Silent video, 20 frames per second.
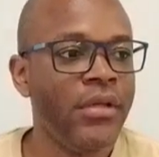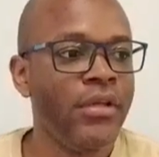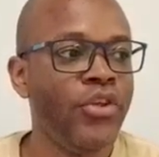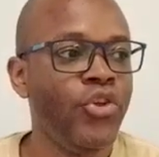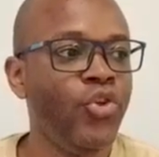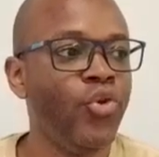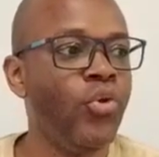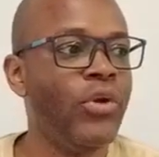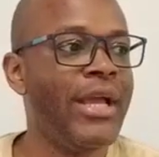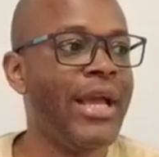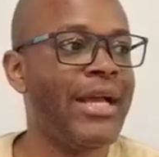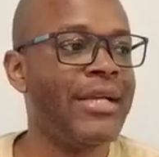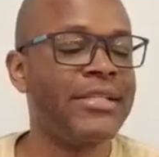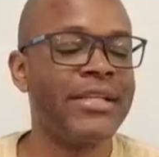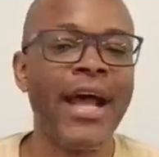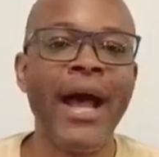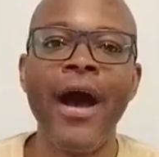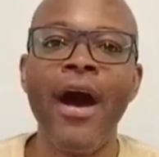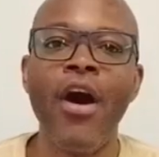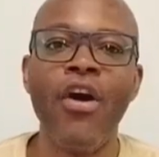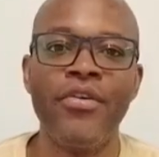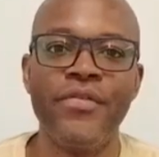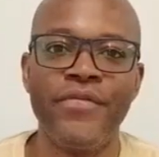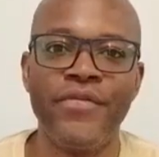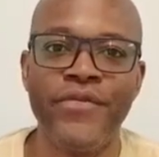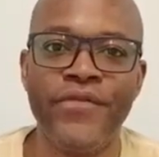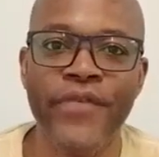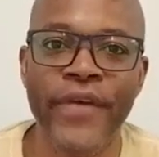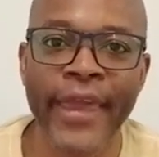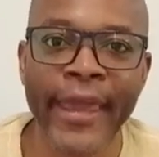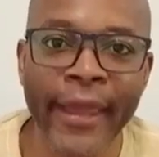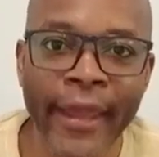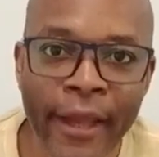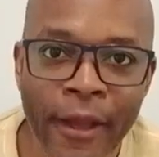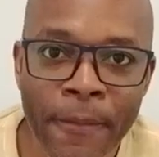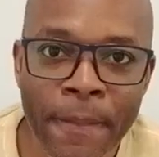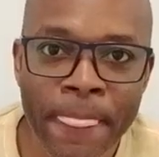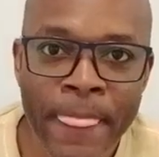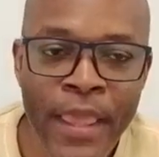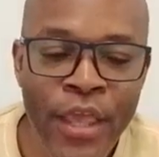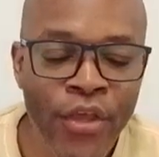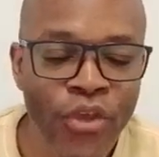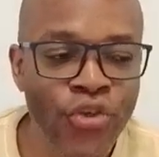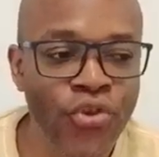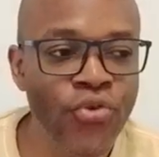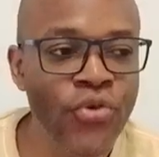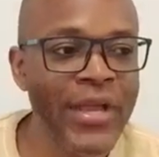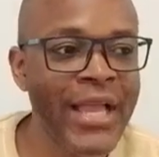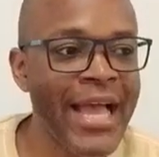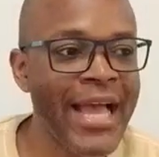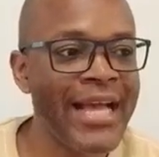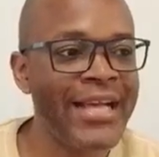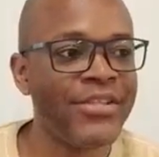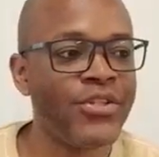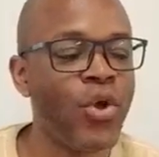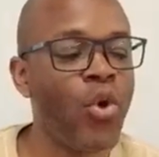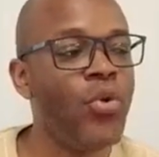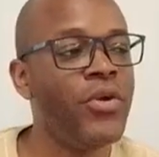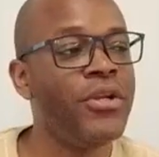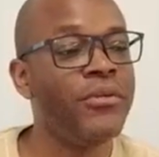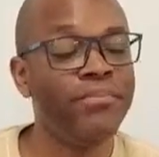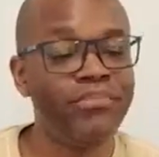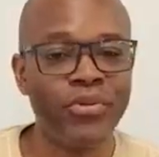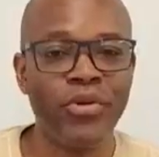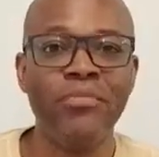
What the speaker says: You guys are unfair. You guys only